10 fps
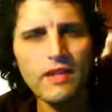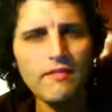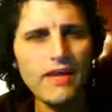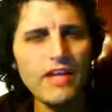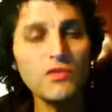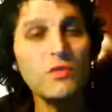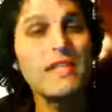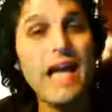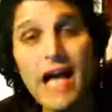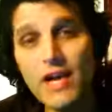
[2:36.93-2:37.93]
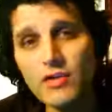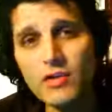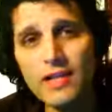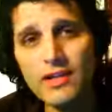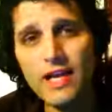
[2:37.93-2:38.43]
the events which
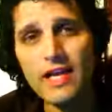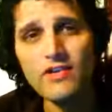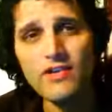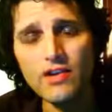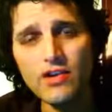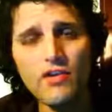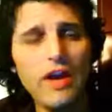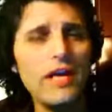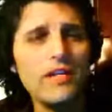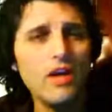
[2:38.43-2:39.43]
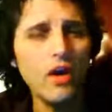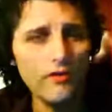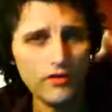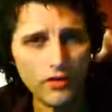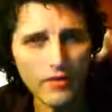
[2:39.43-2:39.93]
actually led to the
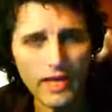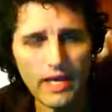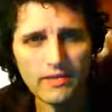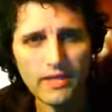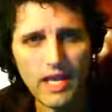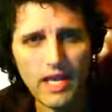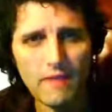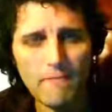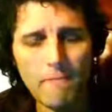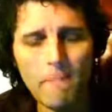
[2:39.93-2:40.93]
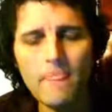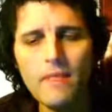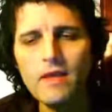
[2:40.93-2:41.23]
crash of 2008.